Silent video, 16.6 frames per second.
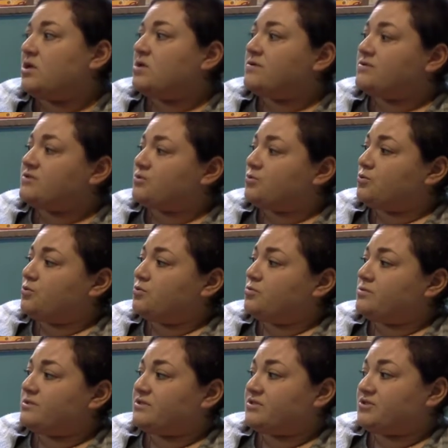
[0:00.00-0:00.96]

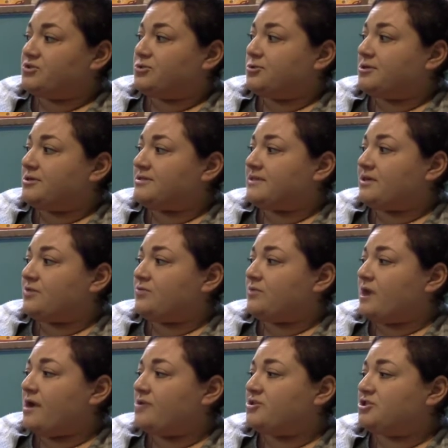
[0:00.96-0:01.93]
schools, stores, and
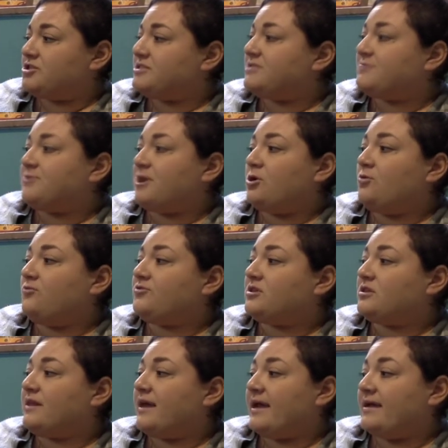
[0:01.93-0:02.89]
garages spread over
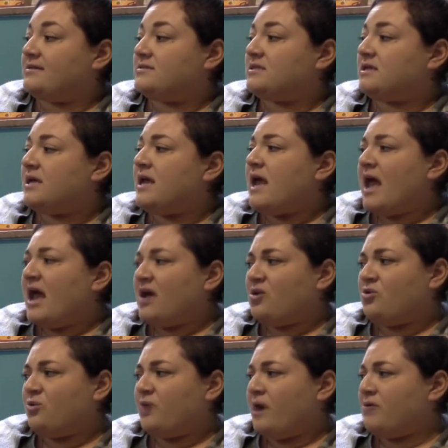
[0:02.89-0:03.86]
the land and
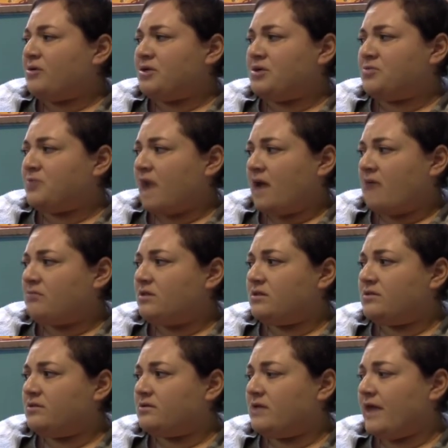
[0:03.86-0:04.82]
crowded around the
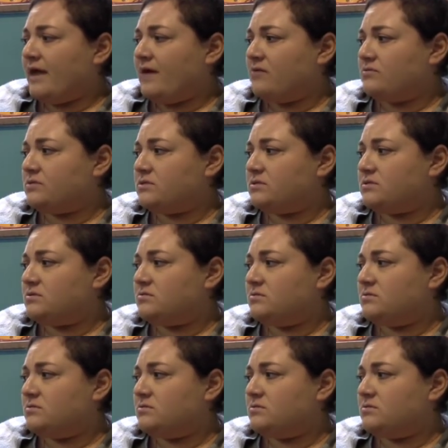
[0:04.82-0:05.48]
little house.